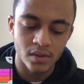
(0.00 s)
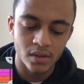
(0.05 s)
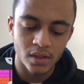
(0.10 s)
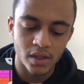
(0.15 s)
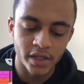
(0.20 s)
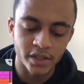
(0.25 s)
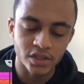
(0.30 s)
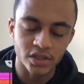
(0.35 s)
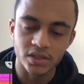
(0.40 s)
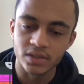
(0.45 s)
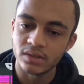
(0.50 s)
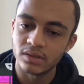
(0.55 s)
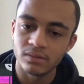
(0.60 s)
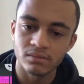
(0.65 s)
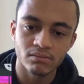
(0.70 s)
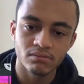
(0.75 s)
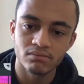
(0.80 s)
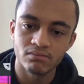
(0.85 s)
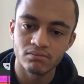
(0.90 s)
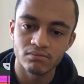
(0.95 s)
I just
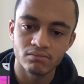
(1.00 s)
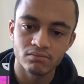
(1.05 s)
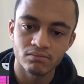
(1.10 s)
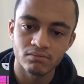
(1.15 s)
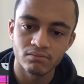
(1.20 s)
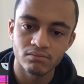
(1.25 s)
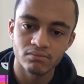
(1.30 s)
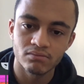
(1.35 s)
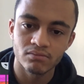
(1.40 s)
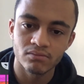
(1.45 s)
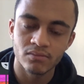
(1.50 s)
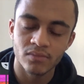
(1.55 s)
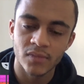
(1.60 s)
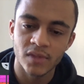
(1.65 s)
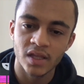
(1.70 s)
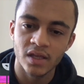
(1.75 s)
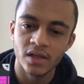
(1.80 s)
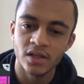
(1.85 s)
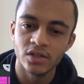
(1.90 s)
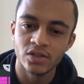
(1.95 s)

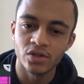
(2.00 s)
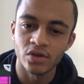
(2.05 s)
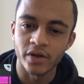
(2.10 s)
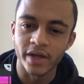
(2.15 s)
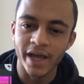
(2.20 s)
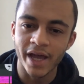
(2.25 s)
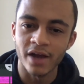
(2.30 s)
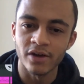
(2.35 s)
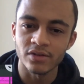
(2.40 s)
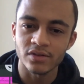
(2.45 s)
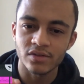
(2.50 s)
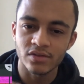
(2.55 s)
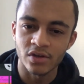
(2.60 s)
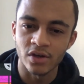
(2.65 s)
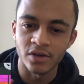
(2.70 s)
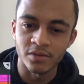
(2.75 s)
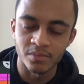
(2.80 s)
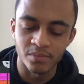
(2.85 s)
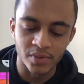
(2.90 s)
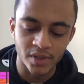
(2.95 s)
took out
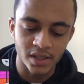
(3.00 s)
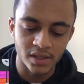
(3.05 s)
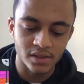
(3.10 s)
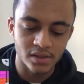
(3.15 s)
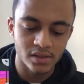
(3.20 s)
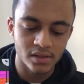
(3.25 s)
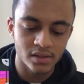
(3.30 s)
certain bits.